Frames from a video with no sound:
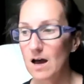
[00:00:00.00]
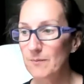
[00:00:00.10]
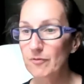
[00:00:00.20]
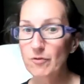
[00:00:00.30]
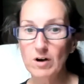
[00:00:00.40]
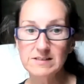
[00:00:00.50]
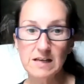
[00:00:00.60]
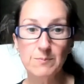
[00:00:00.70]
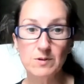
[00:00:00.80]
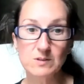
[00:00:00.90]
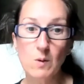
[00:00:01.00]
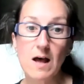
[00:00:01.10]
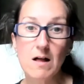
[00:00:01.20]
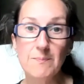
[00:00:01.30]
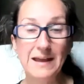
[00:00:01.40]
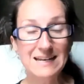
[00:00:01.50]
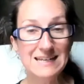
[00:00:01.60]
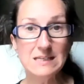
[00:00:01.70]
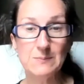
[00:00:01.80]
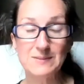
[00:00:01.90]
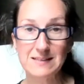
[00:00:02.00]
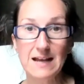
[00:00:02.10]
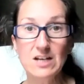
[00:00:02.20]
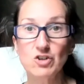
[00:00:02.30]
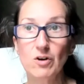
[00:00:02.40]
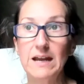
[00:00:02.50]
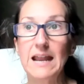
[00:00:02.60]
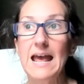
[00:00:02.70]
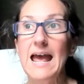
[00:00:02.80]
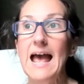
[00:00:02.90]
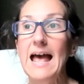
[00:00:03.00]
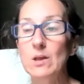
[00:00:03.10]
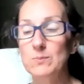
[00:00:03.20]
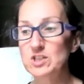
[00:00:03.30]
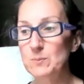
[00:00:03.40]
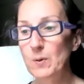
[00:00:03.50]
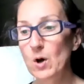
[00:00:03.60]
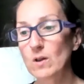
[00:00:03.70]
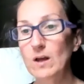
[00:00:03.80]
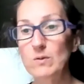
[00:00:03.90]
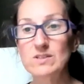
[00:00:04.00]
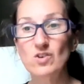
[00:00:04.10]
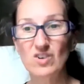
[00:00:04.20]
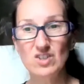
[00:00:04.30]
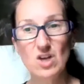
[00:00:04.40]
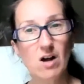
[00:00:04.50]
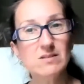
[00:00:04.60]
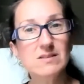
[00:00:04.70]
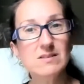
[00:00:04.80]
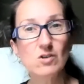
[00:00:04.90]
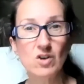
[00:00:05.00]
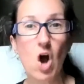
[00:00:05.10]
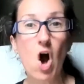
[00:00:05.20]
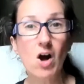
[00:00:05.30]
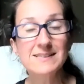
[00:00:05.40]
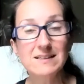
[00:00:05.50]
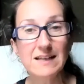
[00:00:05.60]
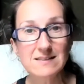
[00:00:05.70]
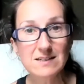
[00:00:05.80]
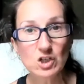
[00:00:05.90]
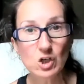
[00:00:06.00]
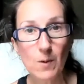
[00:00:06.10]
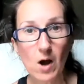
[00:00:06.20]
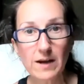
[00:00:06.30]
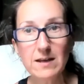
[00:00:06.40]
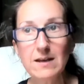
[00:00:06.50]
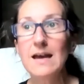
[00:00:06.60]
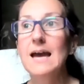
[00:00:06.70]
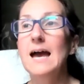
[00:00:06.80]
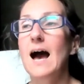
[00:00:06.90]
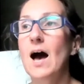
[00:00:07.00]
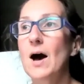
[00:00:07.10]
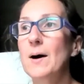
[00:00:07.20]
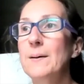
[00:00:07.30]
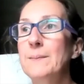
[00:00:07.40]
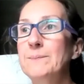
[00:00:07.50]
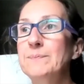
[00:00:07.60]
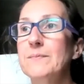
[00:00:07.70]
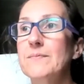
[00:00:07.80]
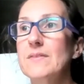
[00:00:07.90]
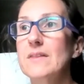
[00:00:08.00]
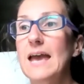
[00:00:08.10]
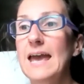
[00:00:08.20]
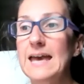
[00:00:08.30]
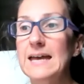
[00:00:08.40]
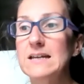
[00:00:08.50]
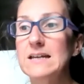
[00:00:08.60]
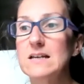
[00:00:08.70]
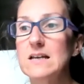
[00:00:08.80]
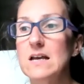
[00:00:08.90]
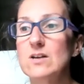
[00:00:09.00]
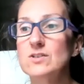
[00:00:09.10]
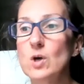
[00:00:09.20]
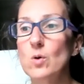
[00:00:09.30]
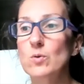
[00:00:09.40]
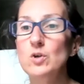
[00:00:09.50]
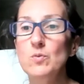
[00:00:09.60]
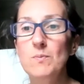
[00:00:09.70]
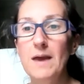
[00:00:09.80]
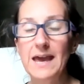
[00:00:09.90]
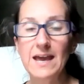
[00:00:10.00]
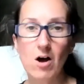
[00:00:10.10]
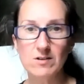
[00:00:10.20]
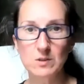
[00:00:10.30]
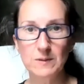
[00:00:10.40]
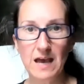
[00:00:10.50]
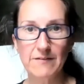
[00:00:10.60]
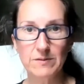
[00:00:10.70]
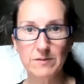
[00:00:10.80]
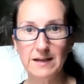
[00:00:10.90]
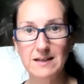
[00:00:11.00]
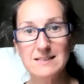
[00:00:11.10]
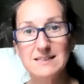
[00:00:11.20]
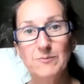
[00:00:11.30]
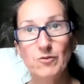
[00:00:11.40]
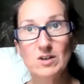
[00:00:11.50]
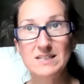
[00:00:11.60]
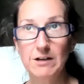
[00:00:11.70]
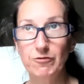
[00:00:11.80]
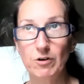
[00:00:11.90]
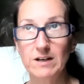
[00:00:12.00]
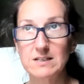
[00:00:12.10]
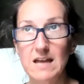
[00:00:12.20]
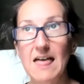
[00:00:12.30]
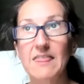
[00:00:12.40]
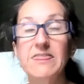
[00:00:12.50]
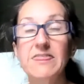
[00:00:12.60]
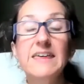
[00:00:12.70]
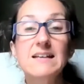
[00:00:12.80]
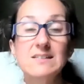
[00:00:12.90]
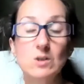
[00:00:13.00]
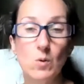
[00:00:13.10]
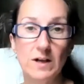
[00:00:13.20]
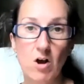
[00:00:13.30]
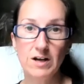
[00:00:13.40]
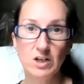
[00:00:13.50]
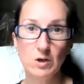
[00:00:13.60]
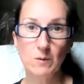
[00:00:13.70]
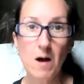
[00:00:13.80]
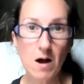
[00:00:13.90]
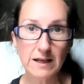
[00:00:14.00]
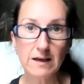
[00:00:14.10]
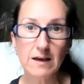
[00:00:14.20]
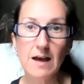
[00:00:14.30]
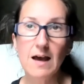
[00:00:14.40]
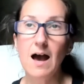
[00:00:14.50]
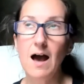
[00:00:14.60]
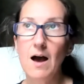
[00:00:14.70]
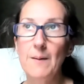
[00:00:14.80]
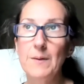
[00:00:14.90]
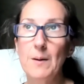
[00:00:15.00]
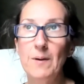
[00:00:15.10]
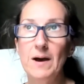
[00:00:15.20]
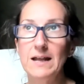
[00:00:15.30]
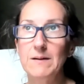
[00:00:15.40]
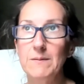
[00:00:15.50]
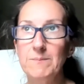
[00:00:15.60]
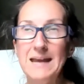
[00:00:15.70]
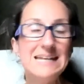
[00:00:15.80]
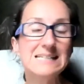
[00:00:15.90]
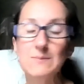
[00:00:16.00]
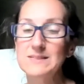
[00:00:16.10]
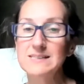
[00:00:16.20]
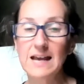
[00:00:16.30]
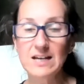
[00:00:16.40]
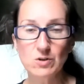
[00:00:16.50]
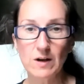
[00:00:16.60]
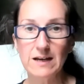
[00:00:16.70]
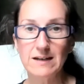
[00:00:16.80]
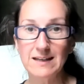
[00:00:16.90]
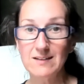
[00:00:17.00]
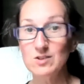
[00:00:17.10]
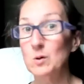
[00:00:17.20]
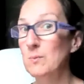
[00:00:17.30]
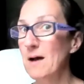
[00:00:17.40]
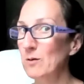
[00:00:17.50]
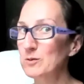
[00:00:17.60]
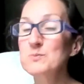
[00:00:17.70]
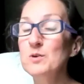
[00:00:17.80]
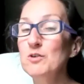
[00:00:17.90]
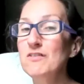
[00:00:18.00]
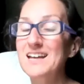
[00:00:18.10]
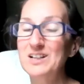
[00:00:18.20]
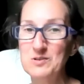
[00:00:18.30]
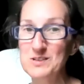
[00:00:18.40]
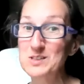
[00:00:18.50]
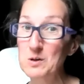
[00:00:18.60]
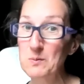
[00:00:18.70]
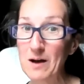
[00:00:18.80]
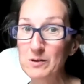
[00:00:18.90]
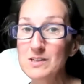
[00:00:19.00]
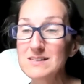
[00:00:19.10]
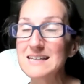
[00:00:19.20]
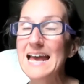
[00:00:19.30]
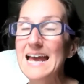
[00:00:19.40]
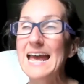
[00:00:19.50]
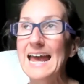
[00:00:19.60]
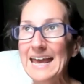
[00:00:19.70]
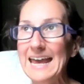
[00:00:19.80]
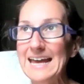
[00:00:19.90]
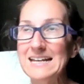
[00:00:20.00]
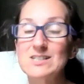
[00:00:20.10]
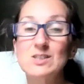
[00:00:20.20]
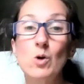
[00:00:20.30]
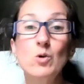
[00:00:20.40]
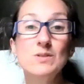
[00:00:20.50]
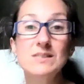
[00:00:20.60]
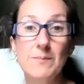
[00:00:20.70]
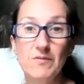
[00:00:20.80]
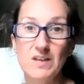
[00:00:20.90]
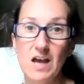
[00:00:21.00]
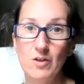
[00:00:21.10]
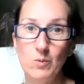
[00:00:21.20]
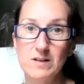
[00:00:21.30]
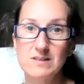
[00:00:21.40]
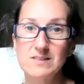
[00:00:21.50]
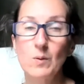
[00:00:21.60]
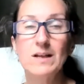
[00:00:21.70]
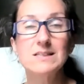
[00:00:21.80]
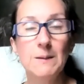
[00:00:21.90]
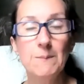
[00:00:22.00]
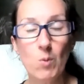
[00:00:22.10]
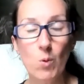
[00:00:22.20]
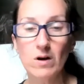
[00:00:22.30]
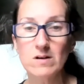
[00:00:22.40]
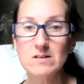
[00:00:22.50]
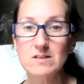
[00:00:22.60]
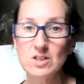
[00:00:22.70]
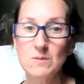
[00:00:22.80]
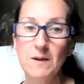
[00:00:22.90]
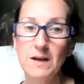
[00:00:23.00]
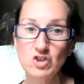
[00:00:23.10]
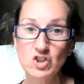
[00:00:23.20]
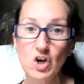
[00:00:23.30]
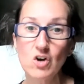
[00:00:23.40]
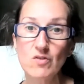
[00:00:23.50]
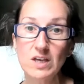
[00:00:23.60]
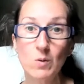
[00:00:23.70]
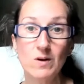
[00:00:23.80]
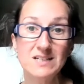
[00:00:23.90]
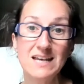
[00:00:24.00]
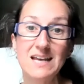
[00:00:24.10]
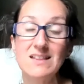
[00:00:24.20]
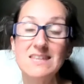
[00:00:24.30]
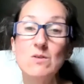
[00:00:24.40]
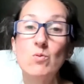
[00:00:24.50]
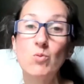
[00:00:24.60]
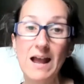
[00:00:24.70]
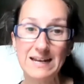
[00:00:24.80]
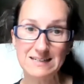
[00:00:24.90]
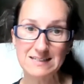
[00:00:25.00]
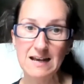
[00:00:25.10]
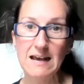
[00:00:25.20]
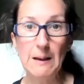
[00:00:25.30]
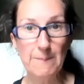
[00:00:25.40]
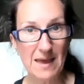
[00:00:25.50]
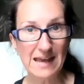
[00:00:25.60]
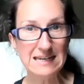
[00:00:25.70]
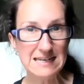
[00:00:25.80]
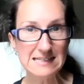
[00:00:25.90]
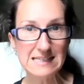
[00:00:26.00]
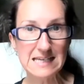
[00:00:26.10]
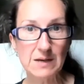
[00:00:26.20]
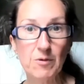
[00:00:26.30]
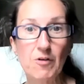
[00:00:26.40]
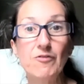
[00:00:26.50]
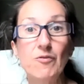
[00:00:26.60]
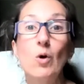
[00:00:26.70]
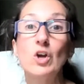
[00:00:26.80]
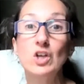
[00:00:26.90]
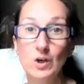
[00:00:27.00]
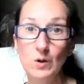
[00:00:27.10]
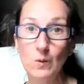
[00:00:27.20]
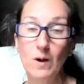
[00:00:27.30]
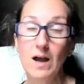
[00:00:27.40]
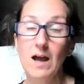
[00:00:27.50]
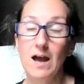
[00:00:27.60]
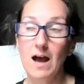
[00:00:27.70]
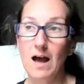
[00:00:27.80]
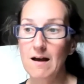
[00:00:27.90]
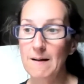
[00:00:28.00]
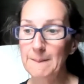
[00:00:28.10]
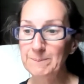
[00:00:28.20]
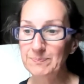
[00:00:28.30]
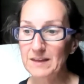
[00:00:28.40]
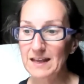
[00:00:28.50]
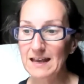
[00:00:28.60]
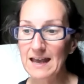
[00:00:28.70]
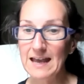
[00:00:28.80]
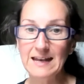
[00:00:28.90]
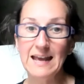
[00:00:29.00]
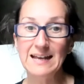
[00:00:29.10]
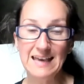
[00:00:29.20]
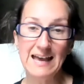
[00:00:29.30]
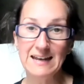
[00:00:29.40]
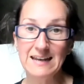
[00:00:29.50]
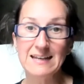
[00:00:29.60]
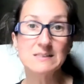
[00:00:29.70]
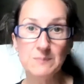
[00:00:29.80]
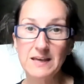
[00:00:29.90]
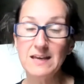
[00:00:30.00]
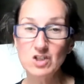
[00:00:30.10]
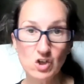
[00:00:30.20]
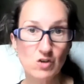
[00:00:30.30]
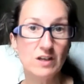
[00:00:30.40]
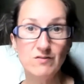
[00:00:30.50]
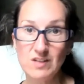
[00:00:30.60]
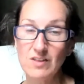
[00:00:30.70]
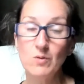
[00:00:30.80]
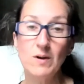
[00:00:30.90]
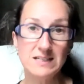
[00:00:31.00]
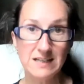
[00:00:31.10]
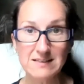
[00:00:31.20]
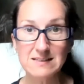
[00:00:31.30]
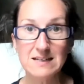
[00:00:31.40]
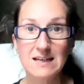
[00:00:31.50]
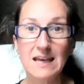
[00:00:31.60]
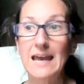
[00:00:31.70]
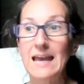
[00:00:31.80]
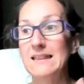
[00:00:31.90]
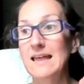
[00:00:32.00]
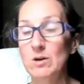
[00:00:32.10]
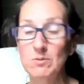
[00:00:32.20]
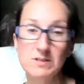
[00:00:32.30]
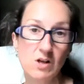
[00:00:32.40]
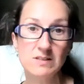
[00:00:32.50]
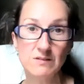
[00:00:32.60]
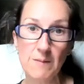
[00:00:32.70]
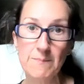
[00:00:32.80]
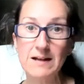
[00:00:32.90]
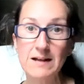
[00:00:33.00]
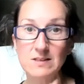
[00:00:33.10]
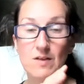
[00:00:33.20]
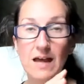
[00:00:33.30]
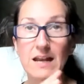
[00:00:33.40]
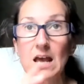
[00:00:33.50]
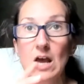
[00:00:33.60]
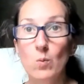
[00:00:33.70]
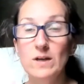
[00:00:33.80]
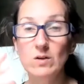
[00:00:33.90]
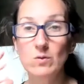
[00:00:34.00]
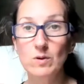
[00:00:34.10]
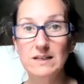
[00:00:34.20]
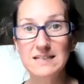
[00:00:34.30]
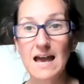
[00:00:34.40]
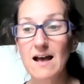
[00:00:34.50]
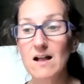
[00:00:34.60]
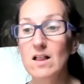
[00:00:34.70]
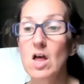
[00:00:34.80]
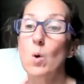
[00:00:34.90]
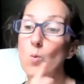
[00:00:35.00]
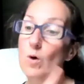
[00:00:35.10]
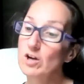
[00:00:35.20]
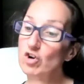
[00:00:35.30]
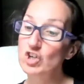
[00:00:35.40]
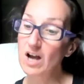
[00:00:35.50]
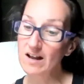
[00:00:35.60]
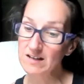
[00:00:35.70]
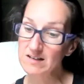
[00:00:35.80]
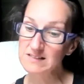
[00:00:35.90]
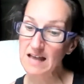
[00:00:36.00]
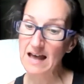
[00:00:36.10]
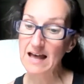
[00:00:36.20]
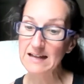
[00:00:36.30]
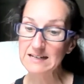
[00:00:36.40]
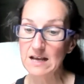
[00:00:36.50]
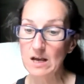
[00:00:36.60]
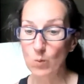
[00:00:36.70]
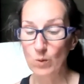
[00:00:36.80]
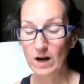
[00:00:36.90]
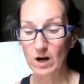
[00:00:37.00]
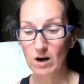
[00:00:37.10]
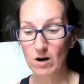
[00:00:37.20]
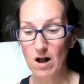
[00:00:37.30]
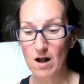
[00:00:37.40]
For example, as well, magnesium citrate helps to pull out certain toxins, certain oxalates in your body. And so you may also be having magnesium for different things going in your body. But magnesium citrate gets your bowels moving, it loosens your bowels, and so do some of the other ones. So it's important to make sure that you are taking the right magnesium for you. And again, it's making sure that you've done the right testing and that your results have come back so that we can really tell where your gut is at, where